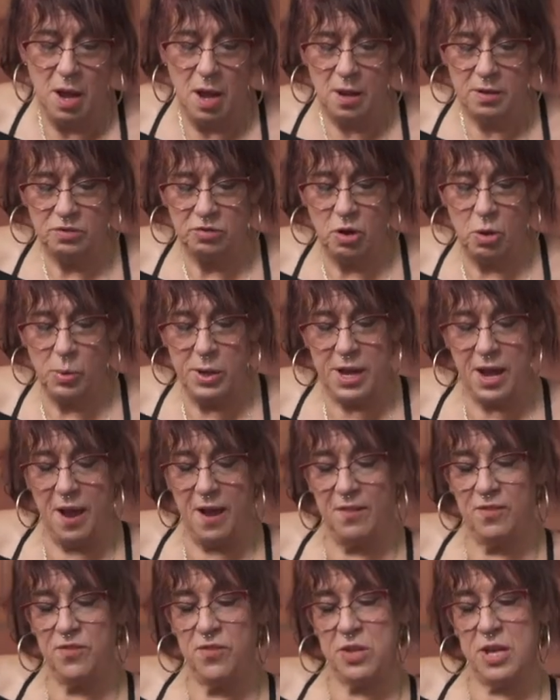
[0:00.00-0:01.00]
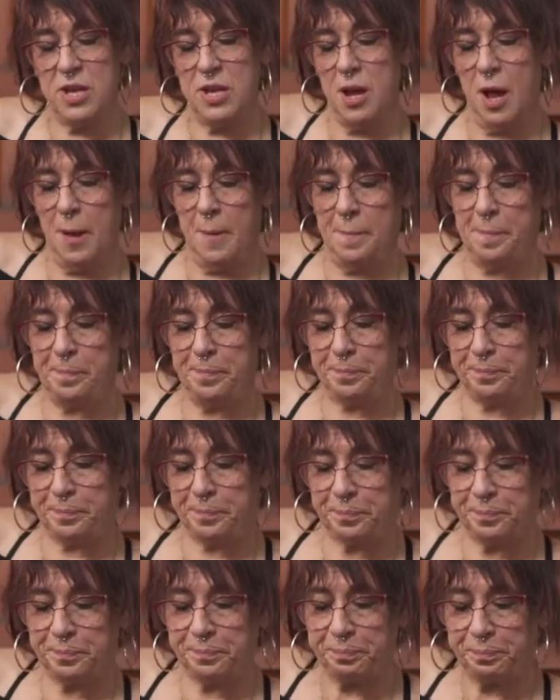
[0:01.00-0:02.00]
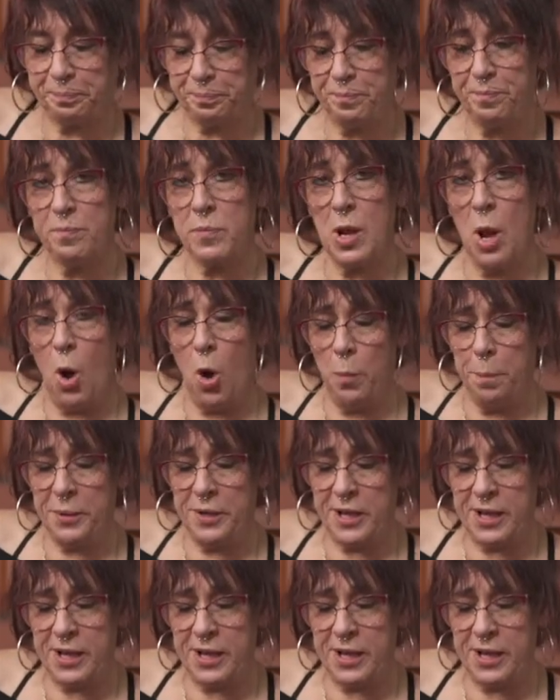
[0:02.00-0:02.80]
So we have the open